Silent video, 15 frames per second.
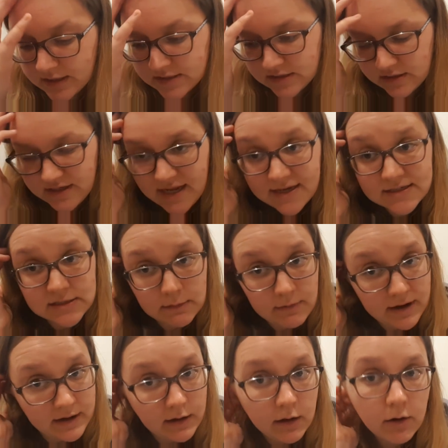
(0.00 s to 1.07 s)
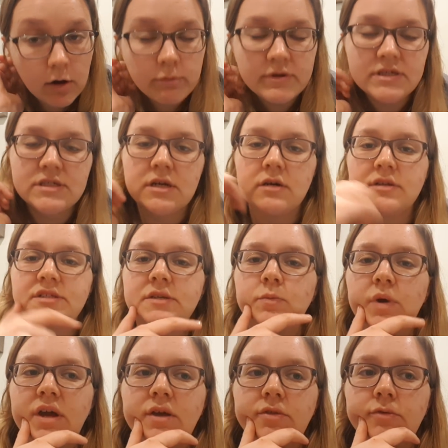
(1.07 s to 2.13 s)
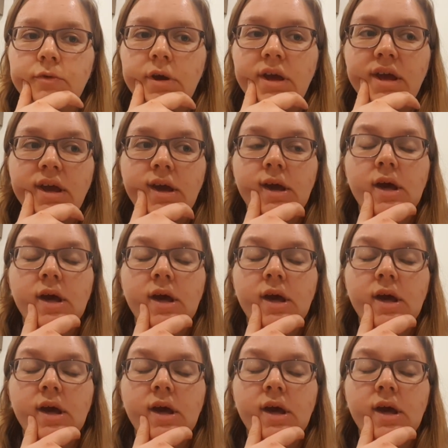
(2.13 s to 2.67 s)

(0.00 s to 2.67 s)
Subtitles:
So next time I go, I'll be starting week 3.